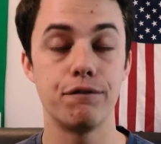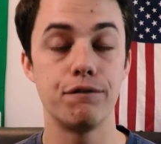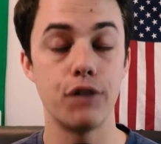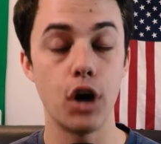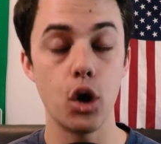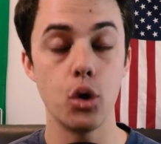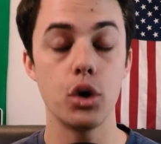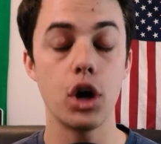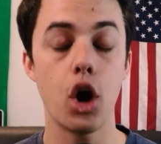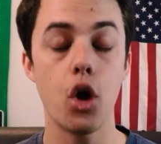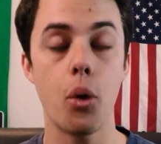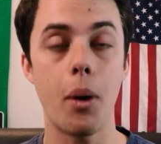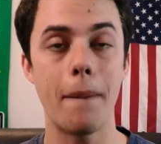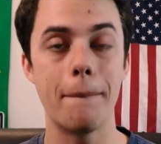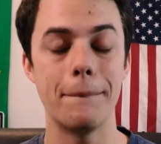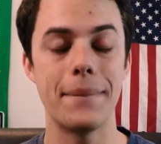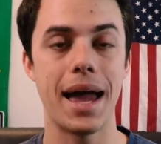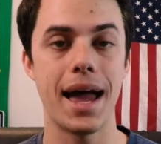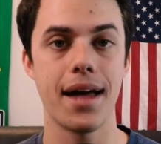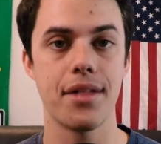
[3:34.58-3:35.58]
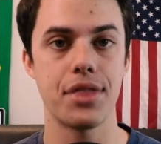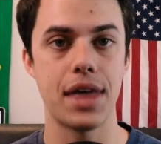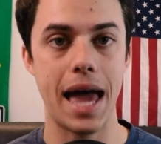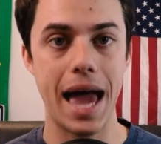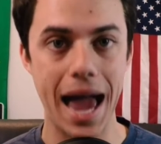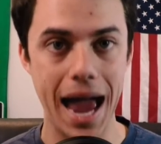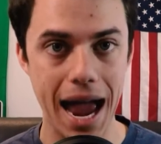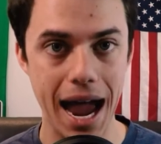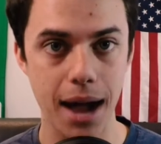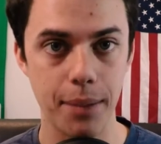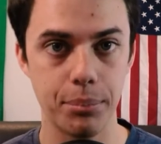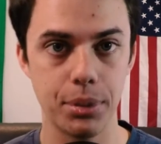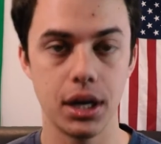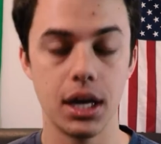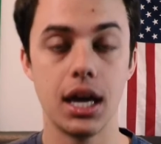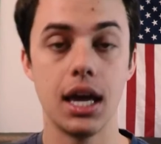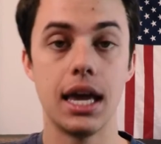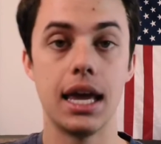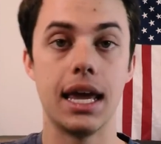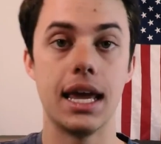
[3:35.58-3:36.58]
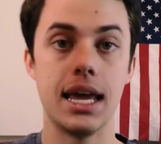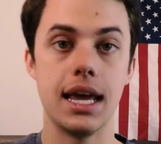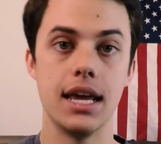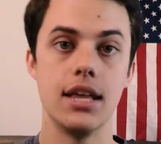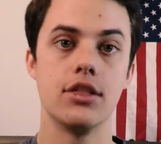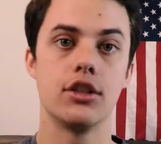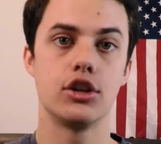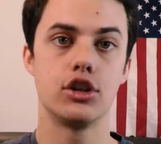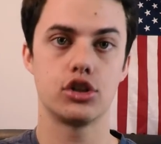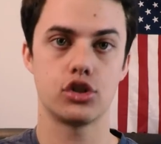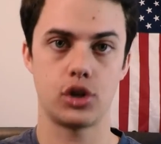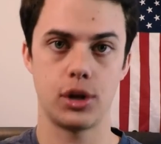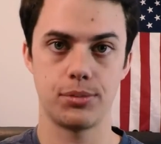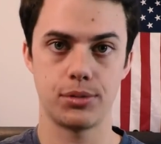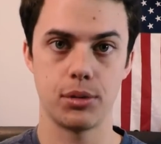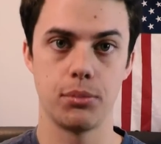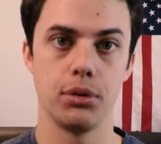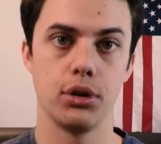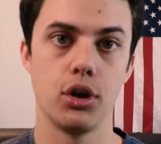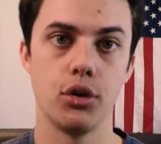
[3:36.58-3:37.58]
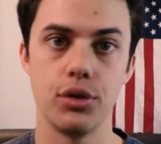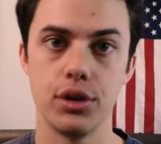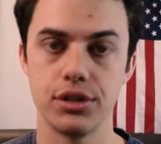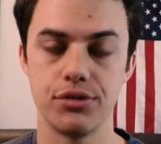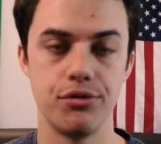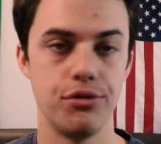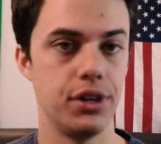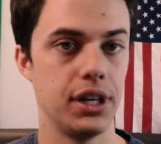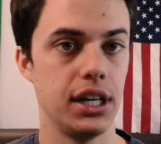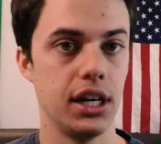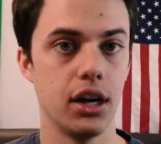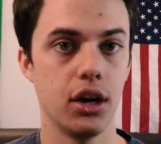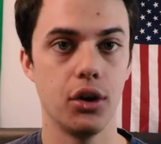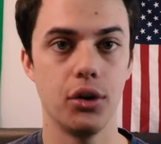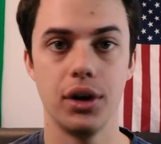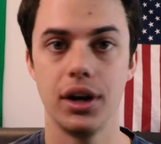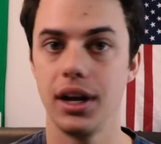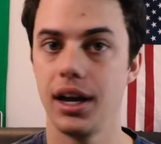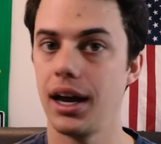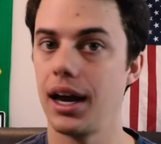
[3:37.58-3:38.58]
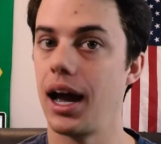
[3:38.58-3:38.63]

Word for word: Photomath app in the description below this video.